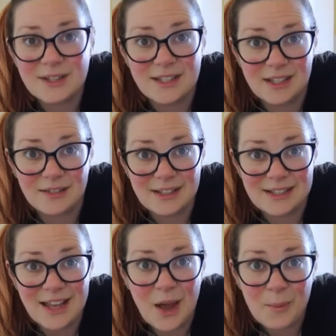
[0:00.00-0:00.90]

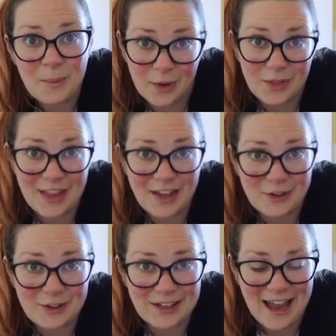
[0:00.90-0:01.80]
series, put that
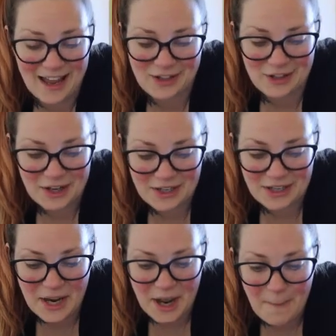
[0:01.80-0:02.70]
on, and just